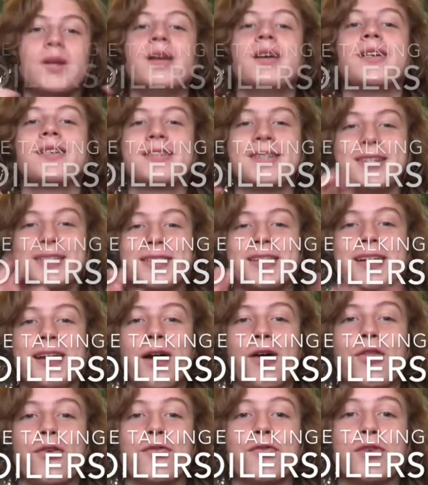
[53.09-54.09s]
Just like
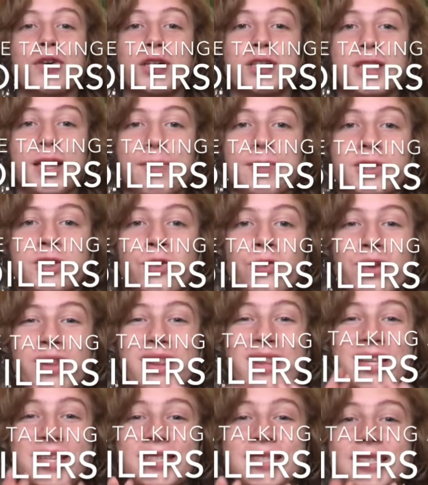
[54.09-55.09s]
how the first episode
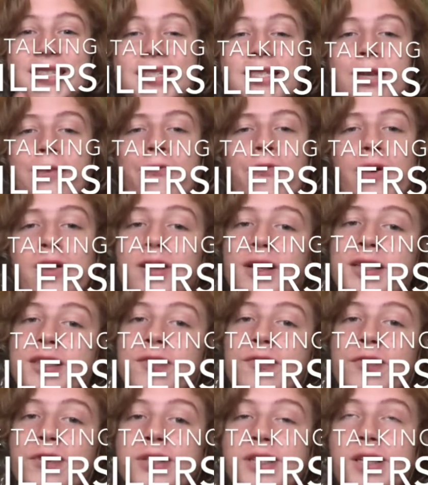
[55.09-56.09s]
of this season felt like
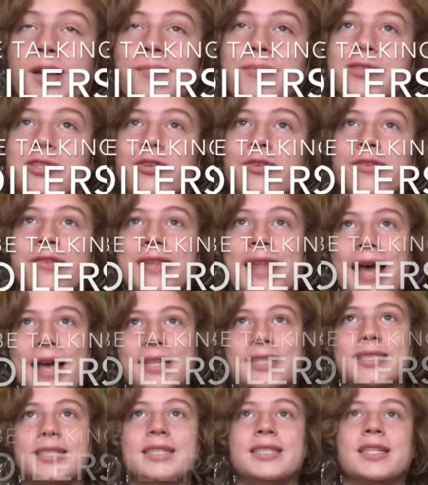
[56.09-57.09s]
the first episode of
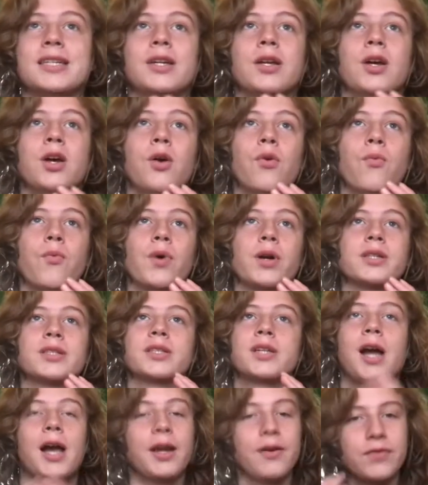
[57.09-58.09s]
last season, where
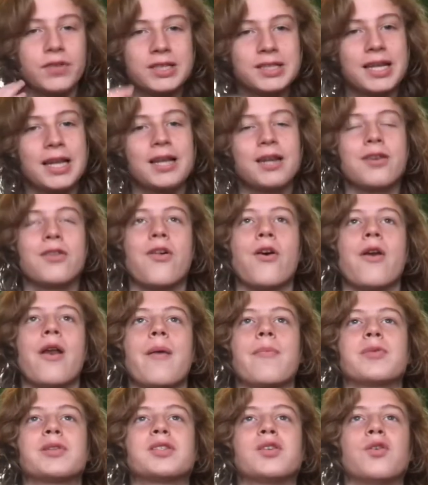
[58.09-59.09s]
it's kind of a standalone
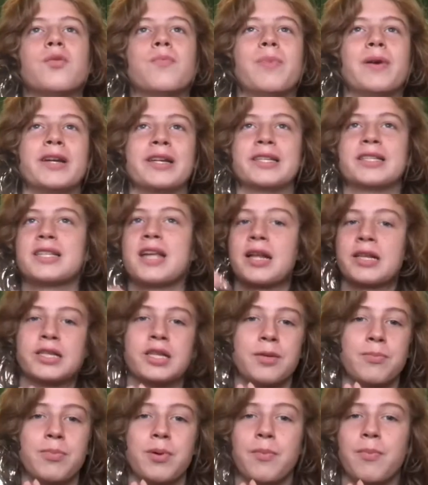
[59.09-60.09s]
episode, but it
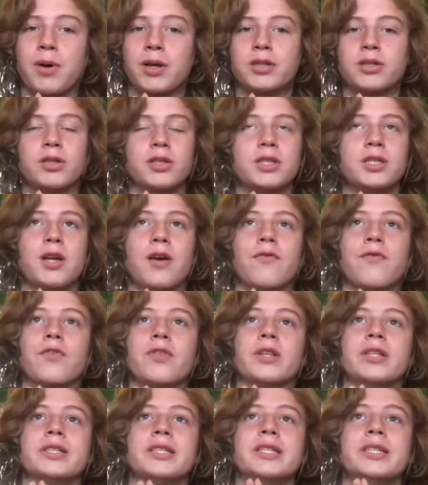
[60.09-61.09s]
sets up a bunch of stuff for
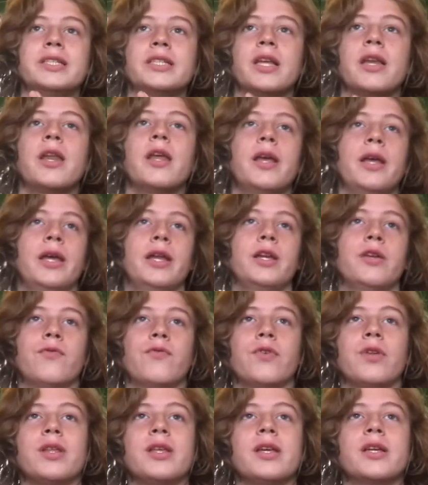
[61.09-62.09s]
the season, and it
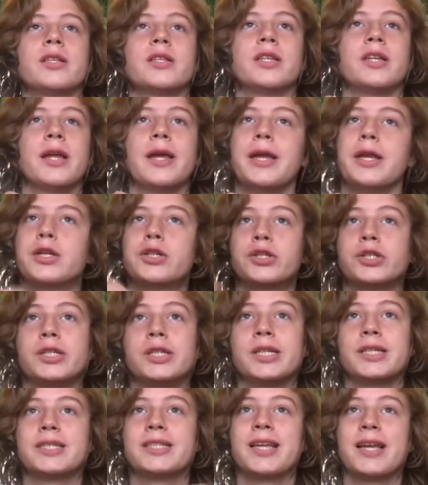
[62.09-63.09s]
really is an
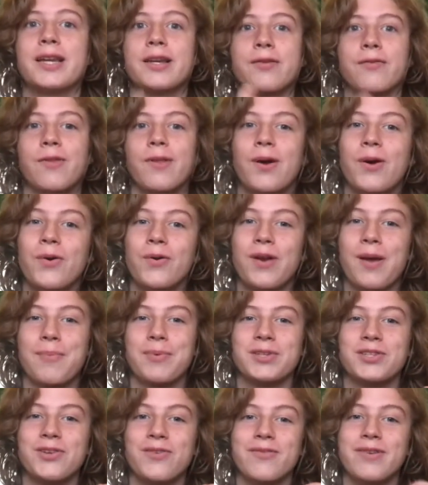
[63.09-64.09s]
interesting standalone
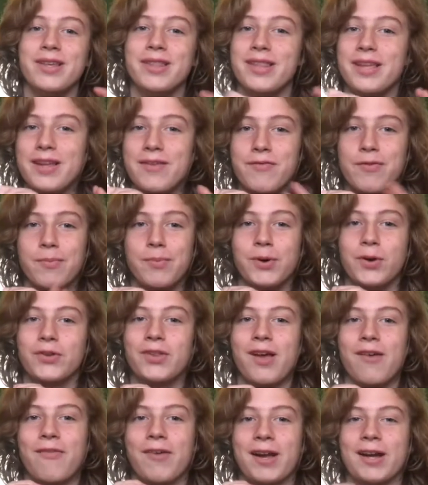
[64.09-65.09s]
episode, they even
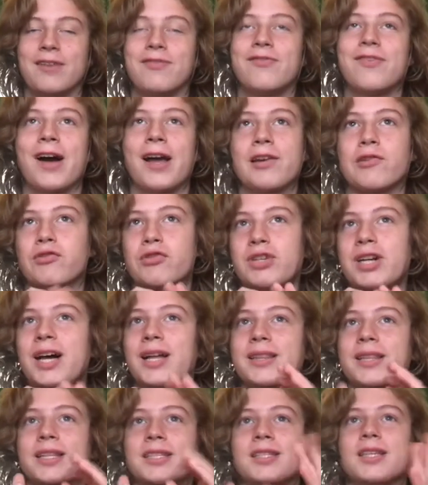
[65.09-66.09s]
both have like a final
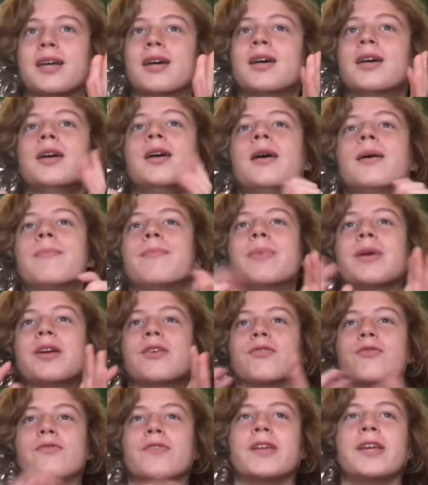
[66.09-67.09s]
shot that's a
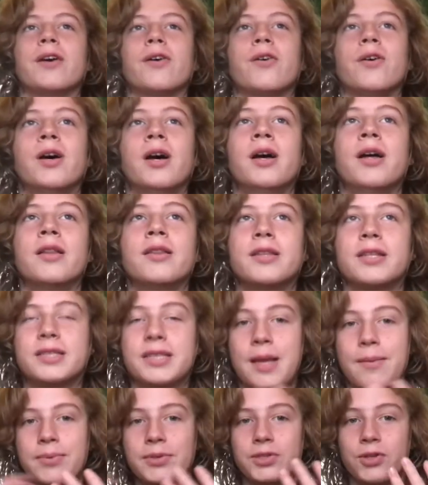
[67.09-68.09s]
big reveal.
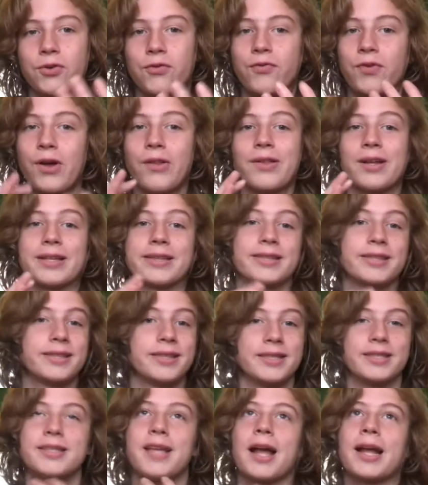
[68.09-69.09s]
This episode felt like
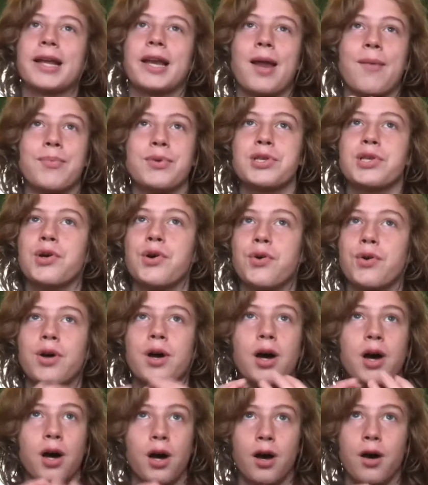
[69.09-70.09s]
the second episode
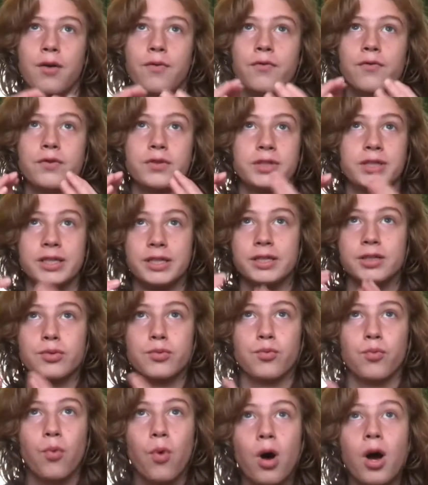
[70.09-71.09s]
of
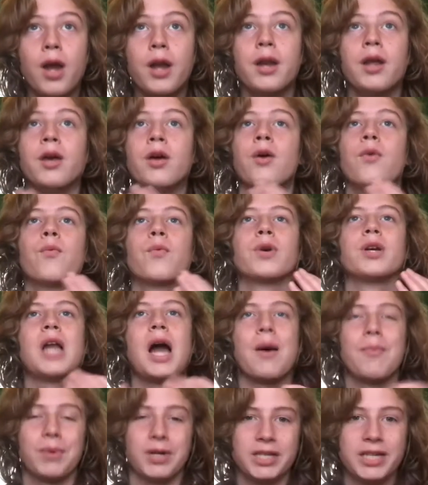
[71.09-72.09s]
season 1, where
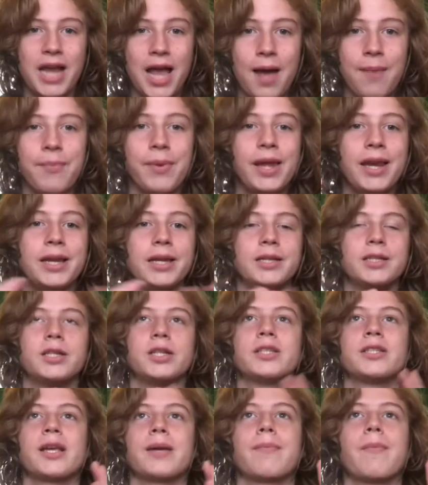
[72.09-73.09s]
not much happened. It's
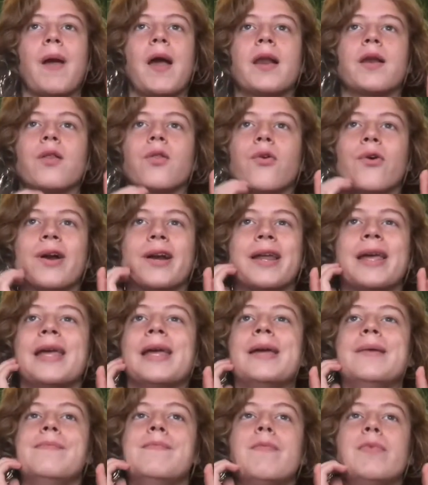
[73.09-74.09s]
just like Mandalorian
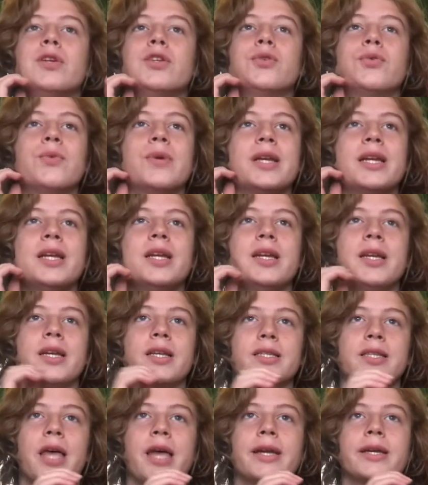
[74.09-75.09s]
in between
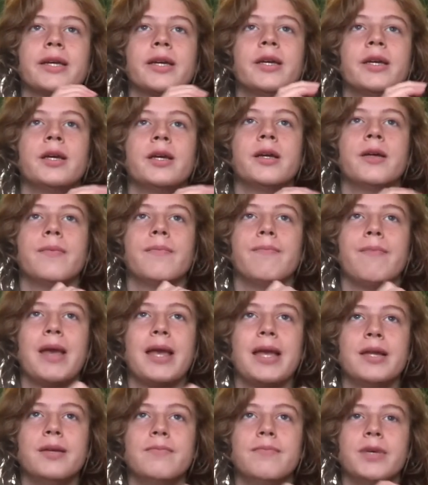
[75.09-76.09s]
his like
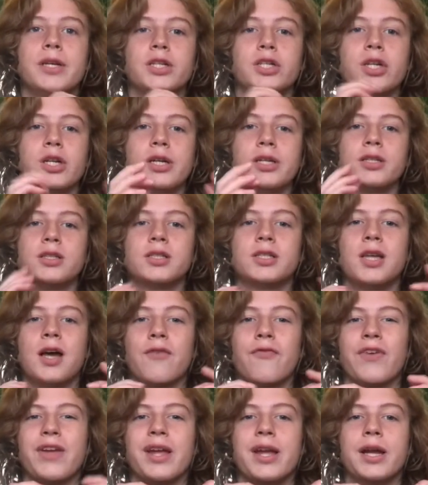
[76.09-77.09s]
main mission and
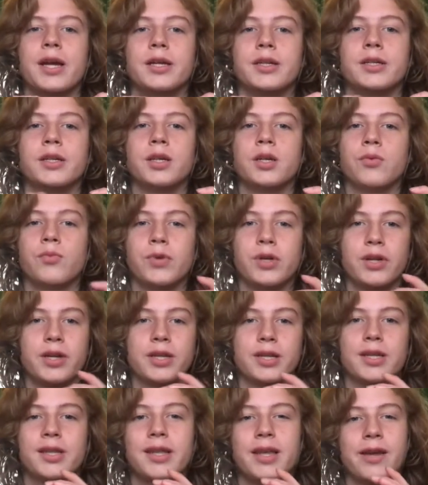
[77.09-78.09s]
stuff, and when you
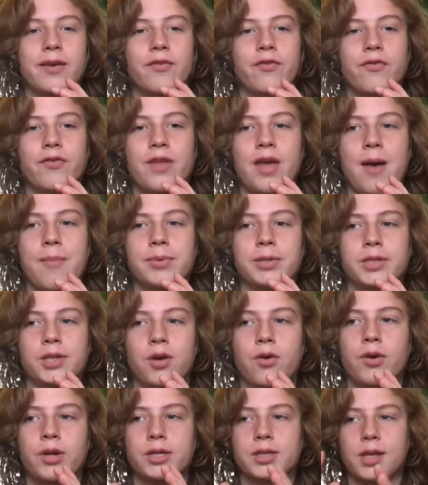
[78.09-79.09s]
get to the end of the
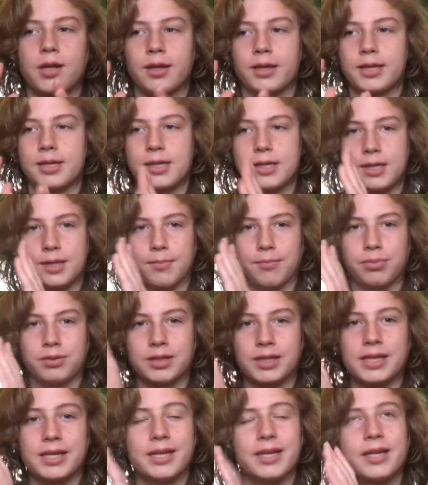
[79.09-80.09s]
episode, it's not like he
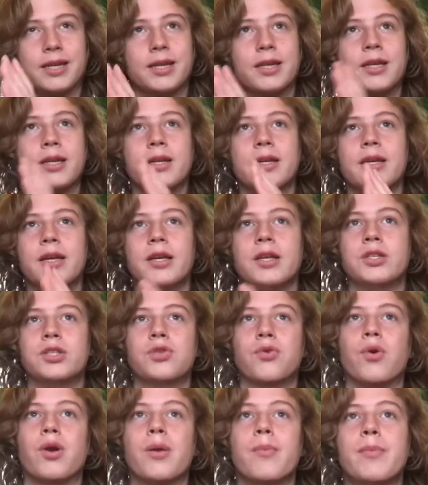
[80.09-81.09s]
completed his
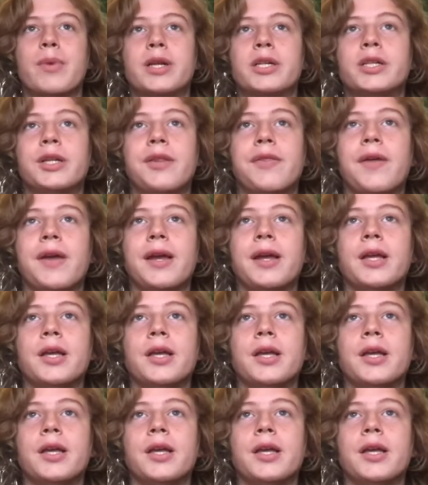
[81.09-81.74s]
sort of mission thing.